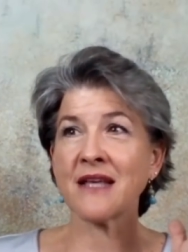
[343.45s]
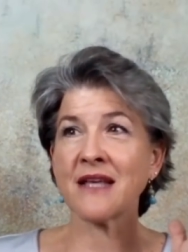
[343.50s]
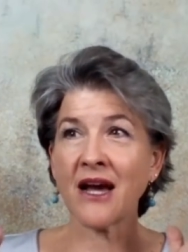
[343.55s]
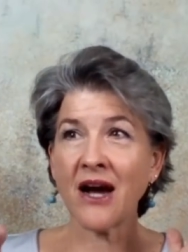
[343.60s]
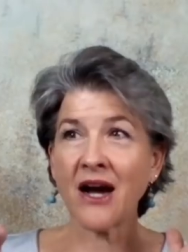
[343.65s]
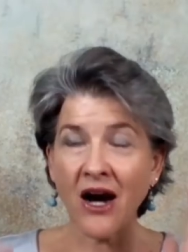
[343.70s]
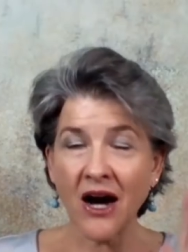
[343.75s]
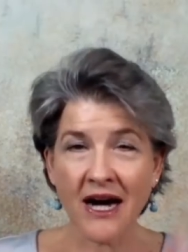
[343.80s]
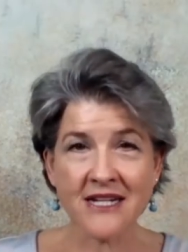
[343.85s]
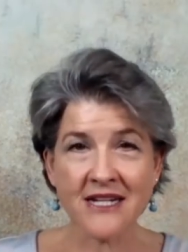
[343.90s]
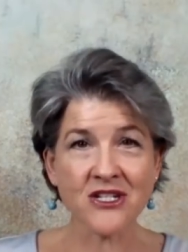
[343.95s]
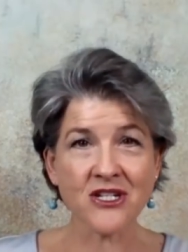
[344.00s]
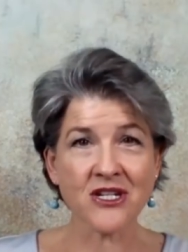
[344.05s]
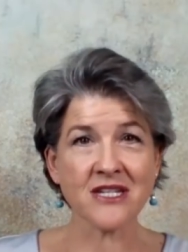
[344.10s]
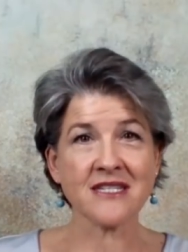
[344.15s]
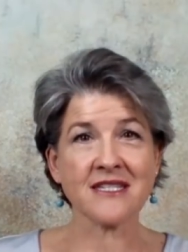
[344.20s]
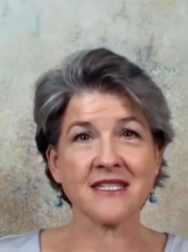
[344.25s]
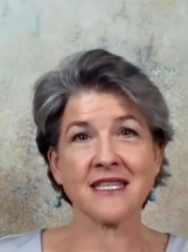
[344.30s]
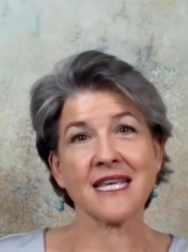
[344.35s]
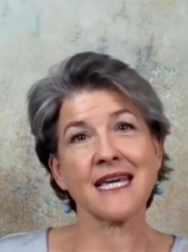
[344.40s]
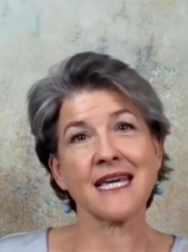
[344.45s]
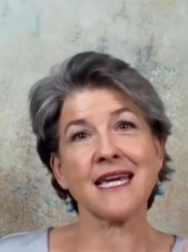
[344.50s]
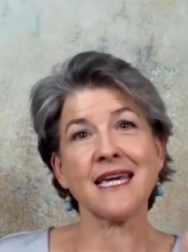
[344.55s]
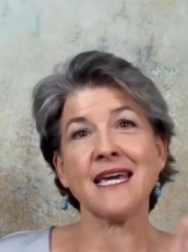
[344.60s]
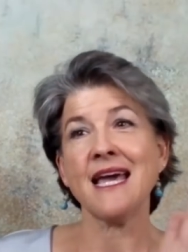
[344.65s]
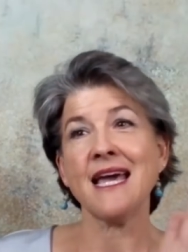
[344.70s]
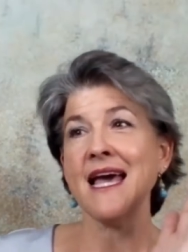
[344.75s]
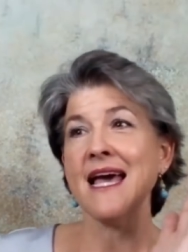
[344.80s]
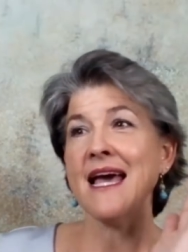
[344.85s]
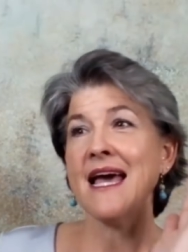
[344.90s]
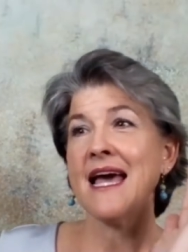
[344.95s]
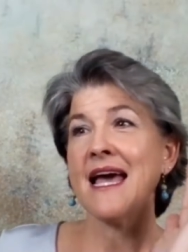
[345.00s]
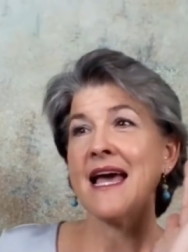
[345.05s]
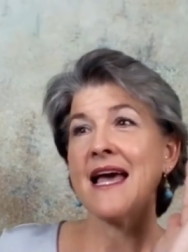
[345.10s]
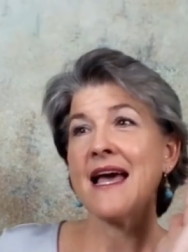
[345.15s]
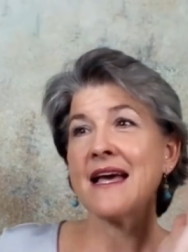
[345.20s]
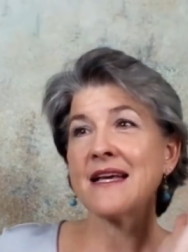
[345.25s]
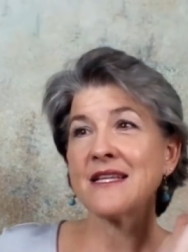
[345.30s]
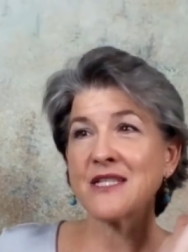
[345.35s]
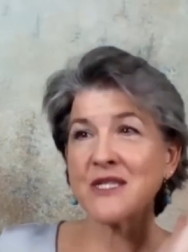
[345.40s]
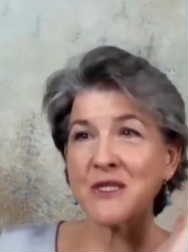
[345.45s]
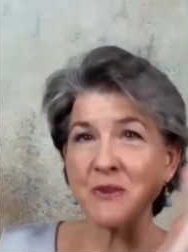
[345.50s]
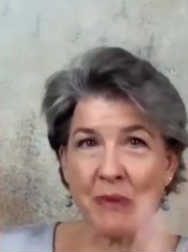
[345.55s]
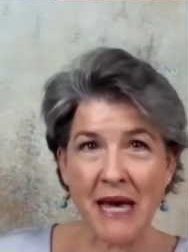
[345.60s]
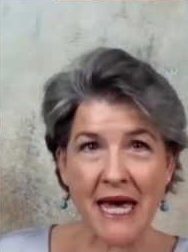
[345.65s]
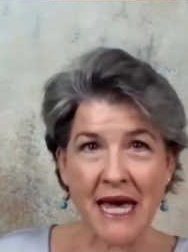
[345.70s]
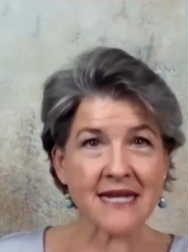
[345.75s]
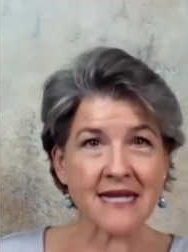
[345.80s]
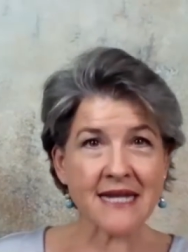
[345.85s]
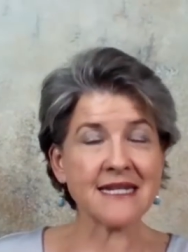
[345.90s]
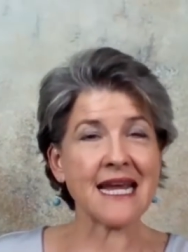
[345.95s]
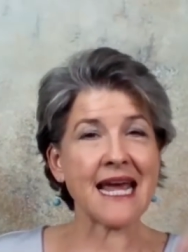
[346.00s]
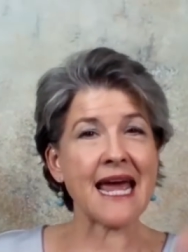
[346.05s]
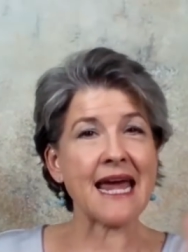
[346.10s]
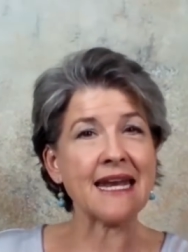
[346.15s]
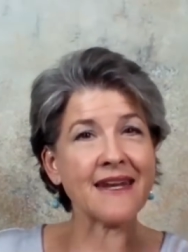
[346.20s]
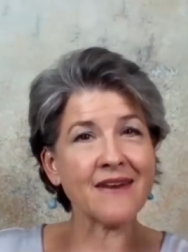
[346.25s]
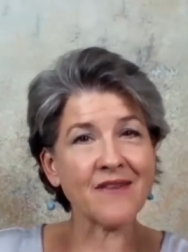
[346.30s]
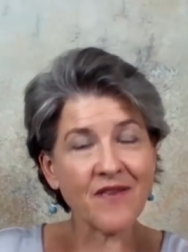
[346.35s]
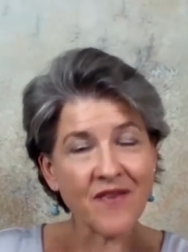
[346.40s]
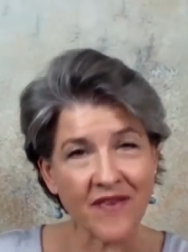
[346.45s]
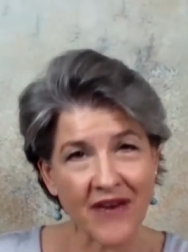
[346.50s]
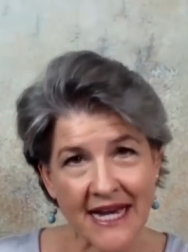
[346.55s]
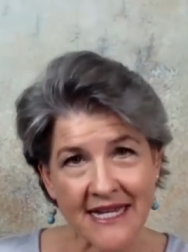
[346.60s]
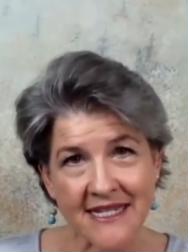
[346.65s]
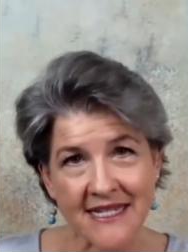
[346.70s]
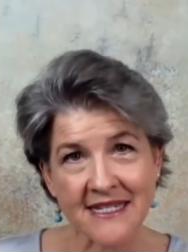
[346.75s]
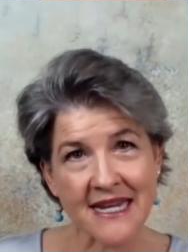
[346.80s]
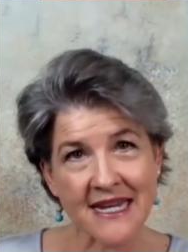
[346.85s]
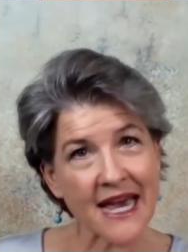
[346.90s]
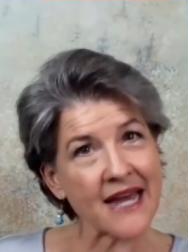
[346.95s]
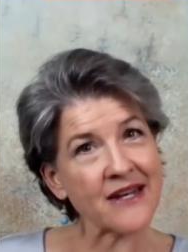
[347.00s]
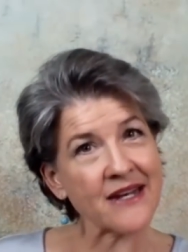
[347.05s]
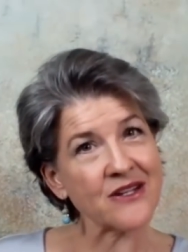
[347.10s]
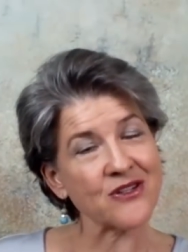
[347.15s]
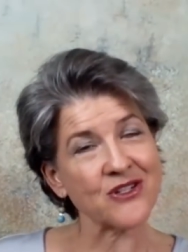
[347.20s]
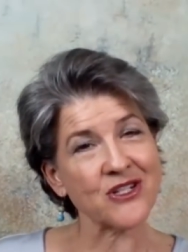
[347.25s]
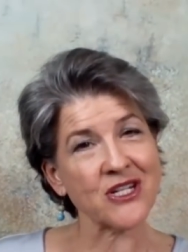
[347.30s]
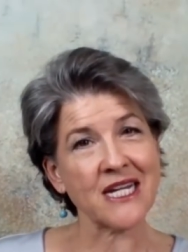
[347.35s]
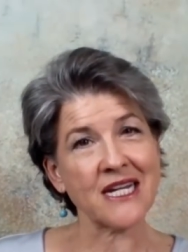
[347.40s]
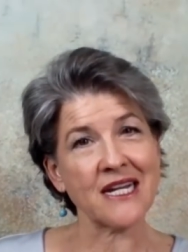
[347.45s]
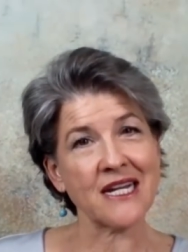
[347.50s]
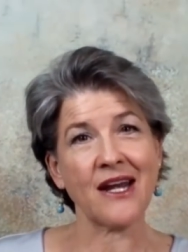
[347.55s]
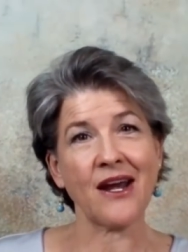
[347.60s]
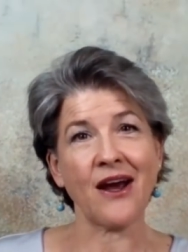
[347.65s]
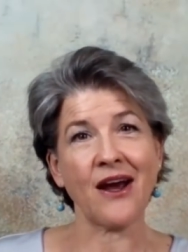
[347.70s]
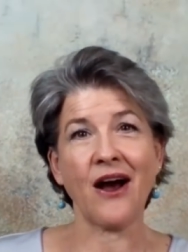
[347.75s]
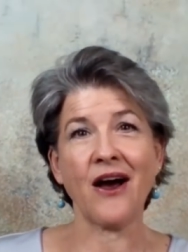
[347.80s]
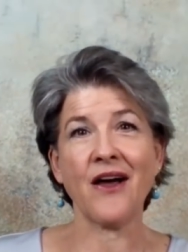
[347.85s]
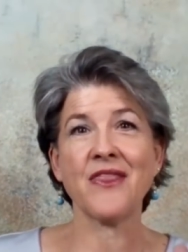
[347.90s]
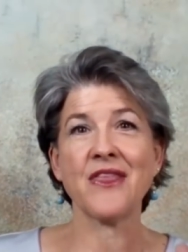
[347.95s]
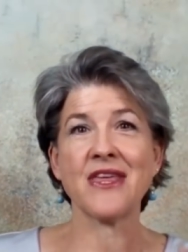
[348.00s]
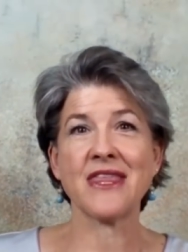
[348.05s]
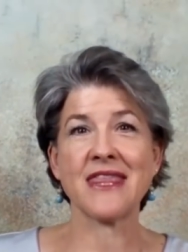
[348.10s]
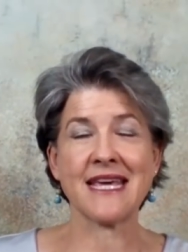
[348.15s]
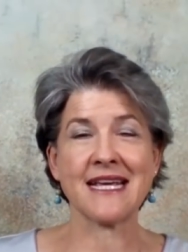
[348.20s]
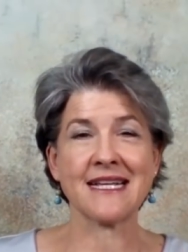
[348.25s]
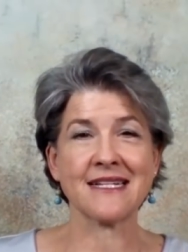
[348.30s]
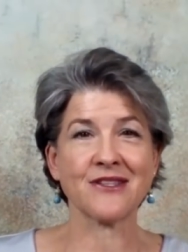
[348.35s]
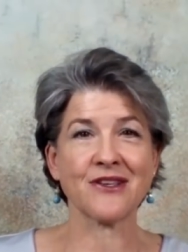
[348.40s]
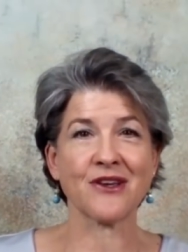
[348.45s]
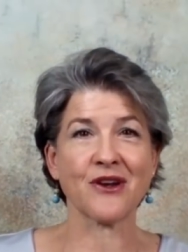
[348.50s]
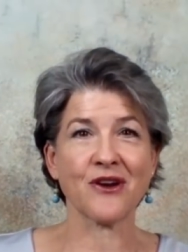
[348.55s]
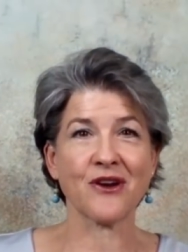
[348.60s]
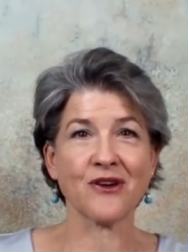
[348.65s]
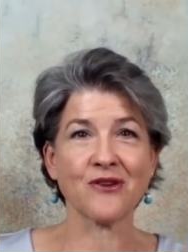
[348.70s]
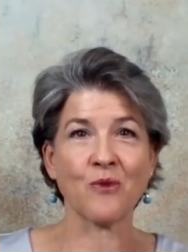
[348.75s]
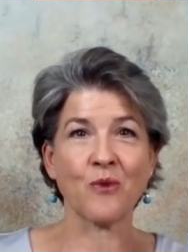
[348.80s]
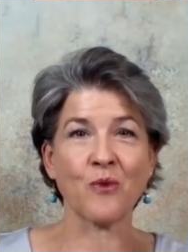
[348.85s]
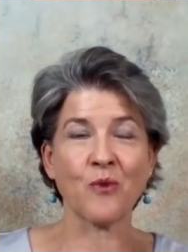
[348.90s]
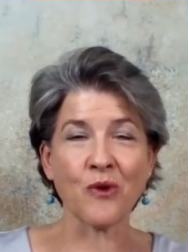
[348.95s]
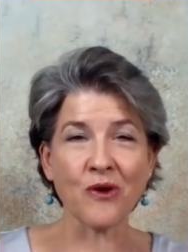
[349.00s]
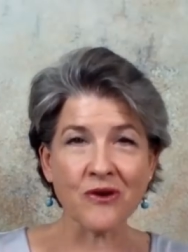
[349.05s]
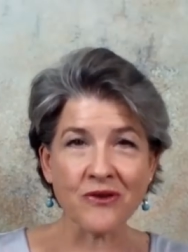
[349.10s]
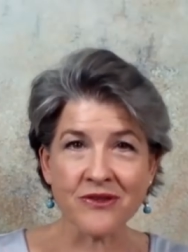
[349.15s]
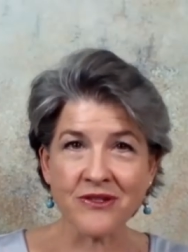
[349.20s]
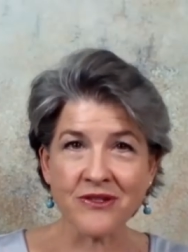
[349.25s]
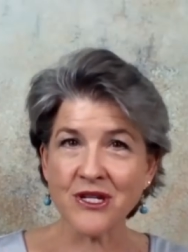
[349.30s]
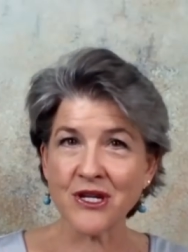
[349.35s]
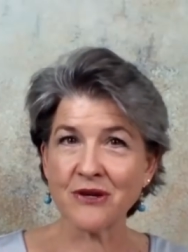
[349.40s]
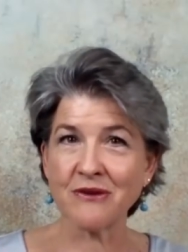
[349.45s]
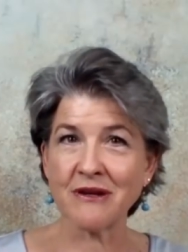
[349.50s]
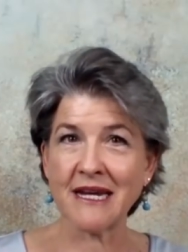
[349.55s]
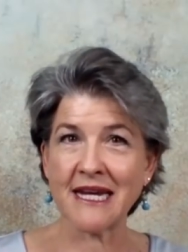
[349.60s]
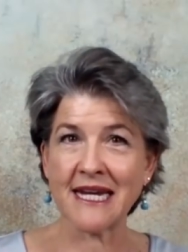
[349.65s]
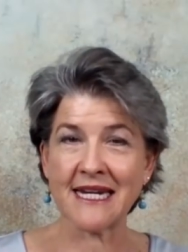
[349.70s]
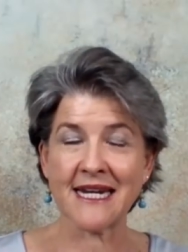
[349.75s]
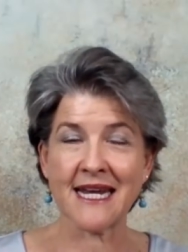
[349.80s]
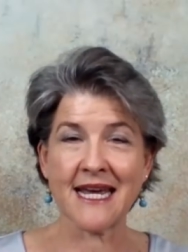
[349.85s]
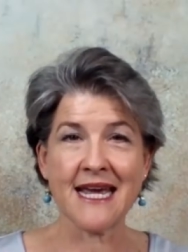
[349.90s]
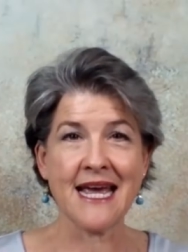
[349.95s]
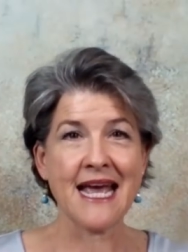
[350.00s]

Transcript: consciously spend and invest energy on the things that are worth doing